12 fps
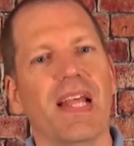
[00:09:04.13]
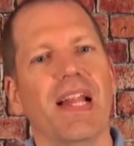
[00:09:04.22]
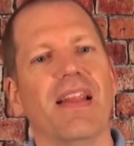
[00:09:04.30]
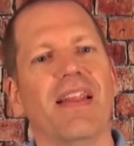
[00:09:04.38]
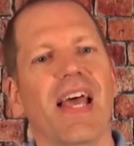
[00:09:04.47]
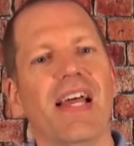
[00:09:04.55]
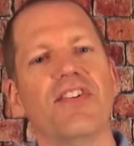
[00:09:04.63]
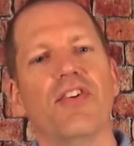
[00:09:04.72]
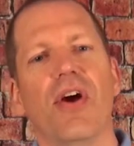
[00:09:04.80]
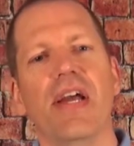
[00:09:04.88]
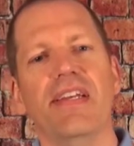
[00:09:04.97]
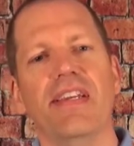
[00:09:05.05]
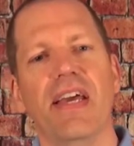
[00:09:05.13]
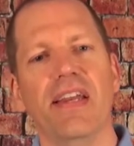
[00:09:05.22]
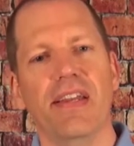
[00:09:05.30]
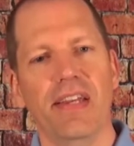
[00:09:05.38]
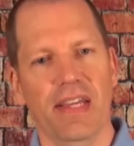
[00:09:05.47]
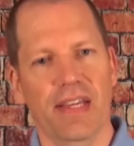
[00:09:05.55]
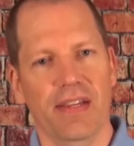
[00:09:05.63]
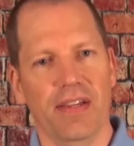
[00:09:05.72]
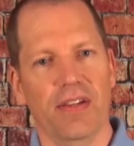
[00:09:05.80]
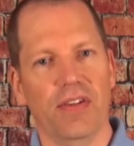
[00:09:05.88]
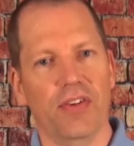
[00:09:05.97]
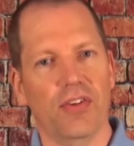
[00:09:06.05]
let your identity
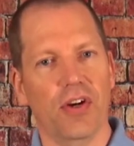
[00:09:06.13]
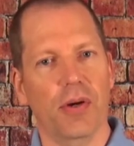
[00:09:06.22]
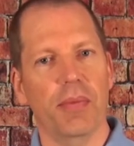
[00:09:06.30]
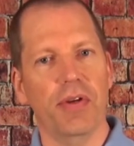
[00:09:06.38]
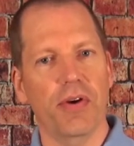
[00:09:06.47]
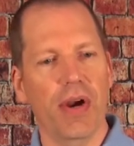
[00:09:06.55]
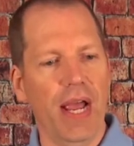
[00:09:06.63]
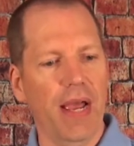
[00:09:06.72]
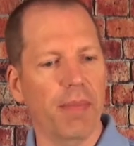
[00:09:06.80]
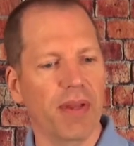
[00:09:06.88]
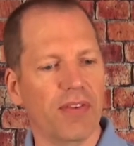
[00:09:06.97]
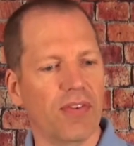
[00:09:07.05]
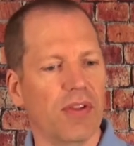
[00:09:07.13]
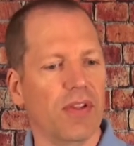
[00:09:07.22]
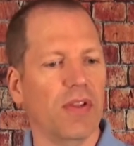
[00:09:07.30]
determine your habits.